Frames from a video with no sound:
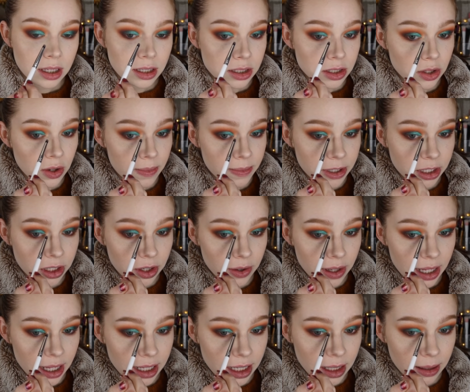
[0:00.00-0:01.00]
So I'm going to go
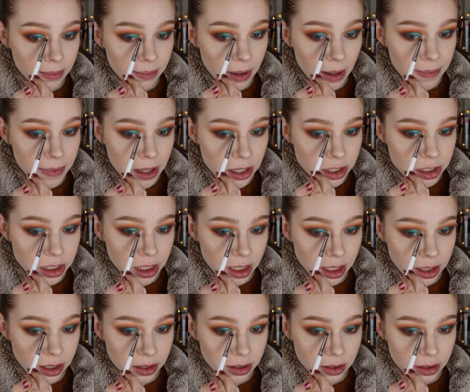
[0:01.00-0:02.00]
ahead and pop that
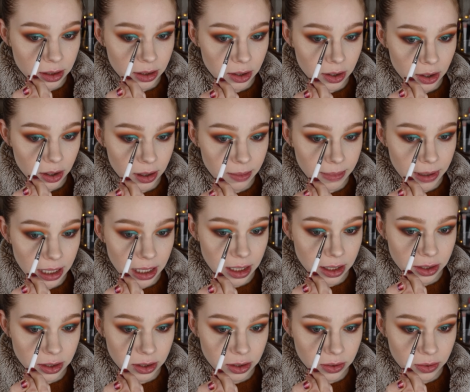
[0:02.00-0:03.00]
shade on my
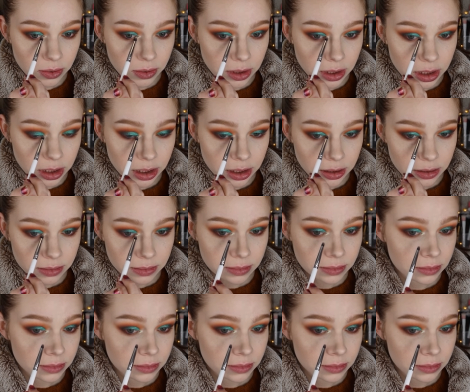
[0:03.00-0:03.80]
inner corner.